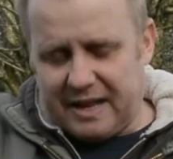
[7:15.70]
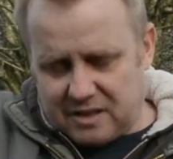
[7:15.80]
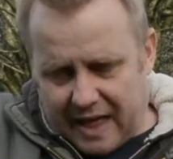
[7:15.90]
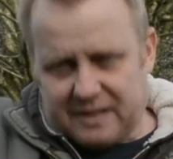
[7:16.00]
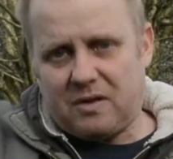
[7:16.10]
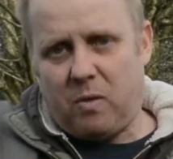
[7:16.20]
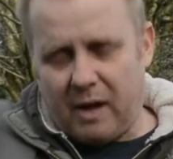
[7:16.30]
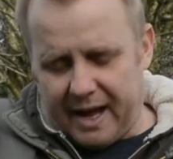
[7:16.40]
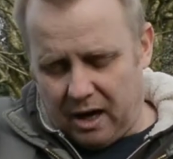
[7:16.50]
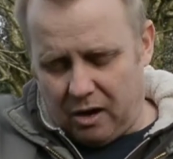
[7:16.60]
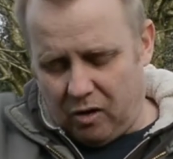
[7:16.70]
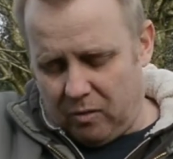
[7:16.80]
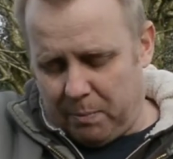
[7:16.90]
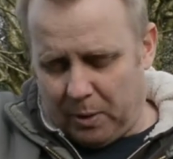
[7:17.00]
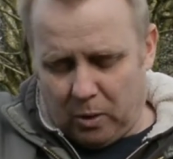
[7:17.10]
that's quite a
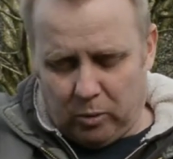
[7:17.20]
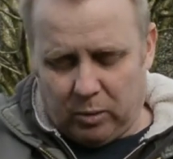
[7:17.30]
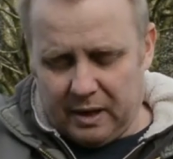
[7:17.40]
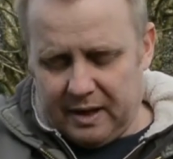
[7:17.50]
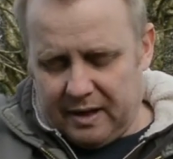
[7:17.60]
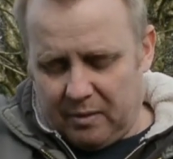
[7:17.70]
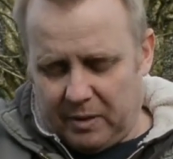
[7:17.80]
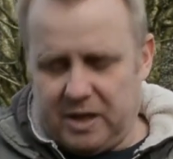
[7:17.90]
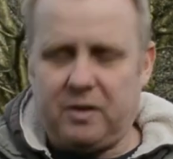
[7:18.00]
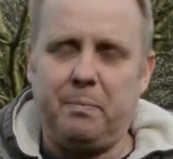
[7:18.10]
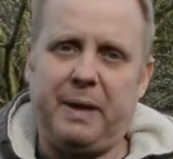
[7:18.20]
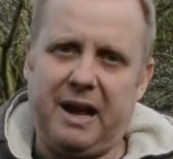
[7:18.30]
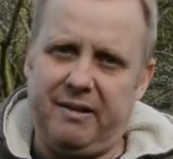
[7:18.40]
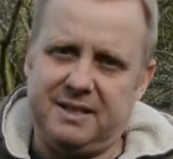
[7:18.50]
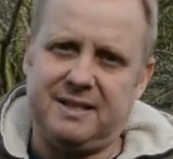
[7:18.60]
long pull when you
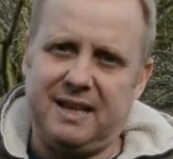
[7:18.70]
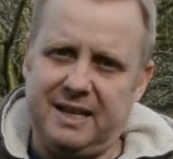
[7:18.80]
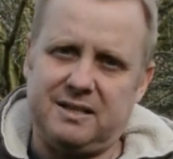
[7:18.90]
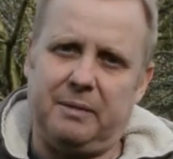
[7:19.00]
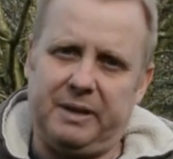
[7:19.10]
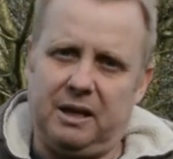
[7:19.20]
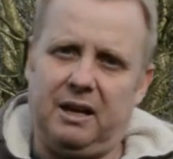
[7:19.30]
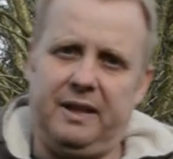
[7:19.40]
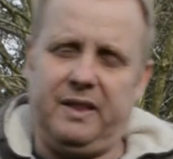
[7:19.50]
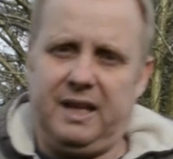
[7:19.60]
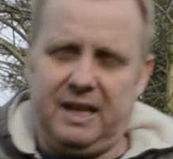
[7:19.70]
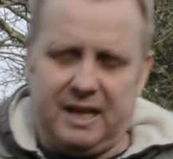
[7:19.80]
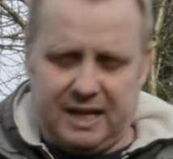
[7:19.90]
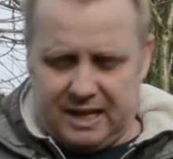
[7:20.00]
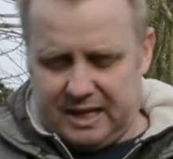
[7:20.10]
compare it to, say, something like the
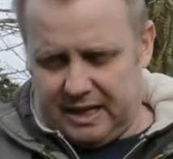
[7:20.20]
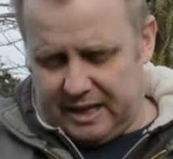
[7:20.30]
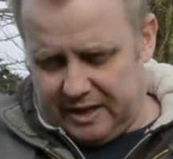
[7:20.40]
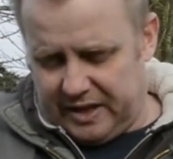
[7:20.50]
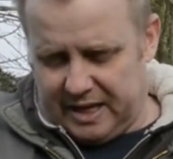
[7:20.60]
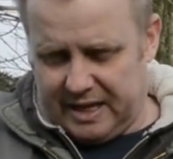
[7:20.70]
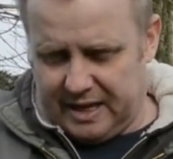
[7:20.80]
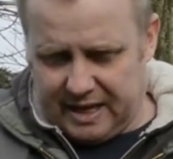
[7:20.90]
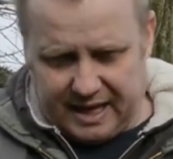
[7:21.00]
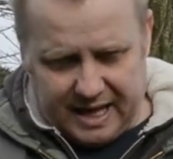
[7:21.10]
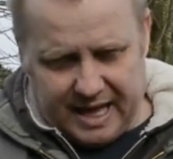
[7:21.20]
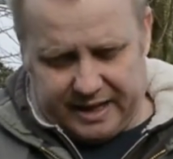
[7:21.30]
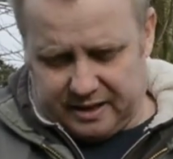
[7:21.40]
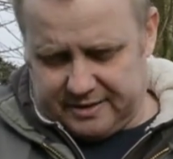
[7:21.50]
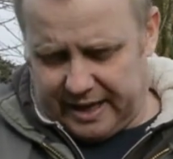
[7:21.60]

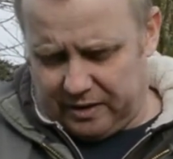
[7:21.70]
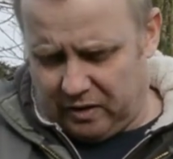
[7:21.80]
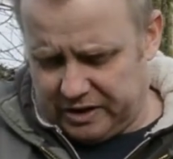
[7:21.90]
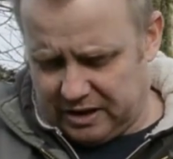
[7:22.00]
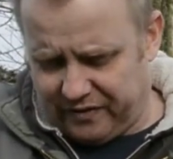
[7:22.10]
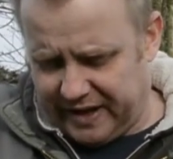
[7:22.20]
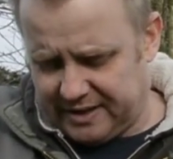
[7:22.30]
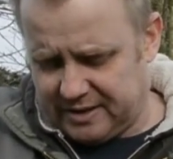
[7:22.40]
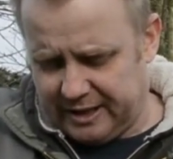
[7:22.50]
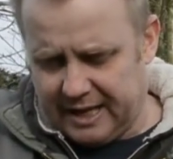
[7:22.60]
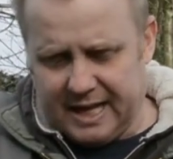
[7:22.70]
Airgun Technologies Vixen.